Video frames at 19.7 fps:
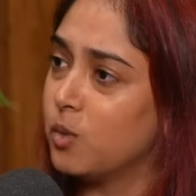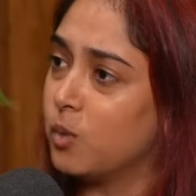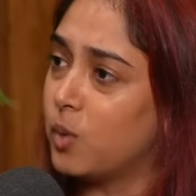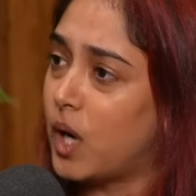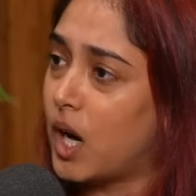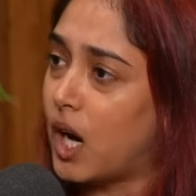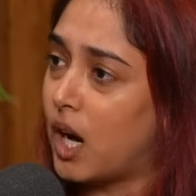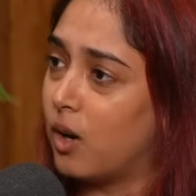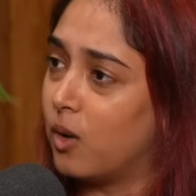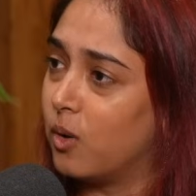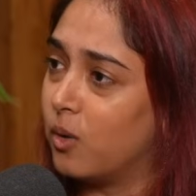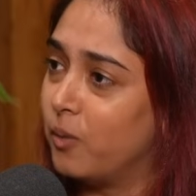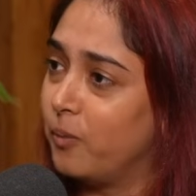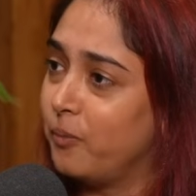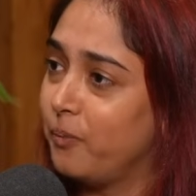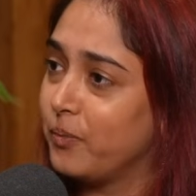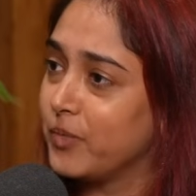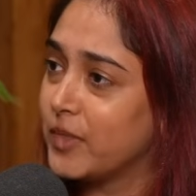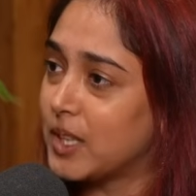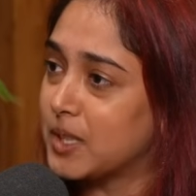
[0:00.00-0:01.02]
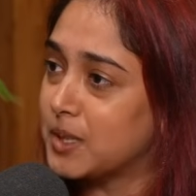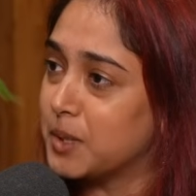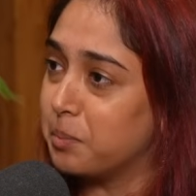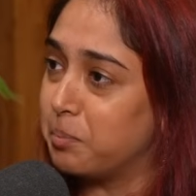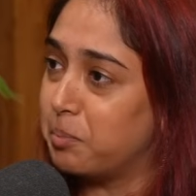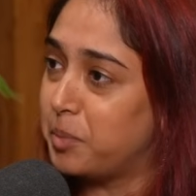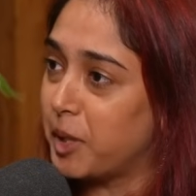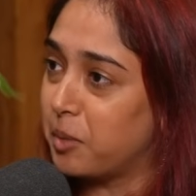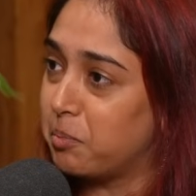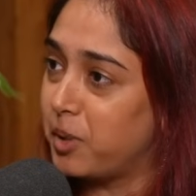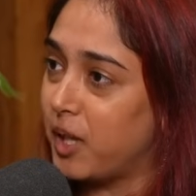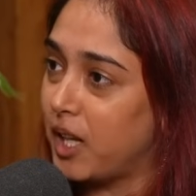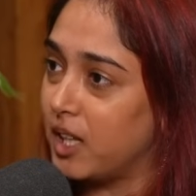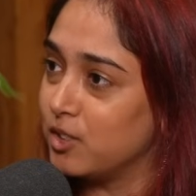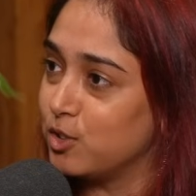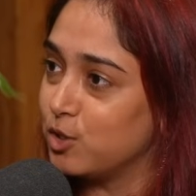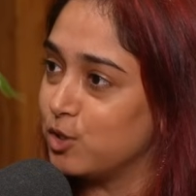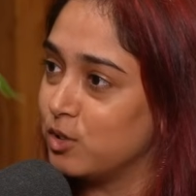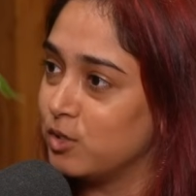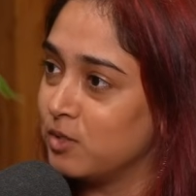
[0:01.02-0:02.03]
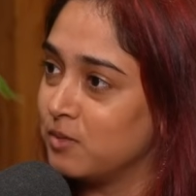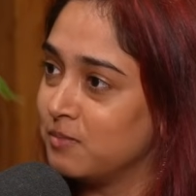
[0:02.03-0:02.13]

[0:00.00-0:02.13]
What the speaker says: Wow, that's a big pledge.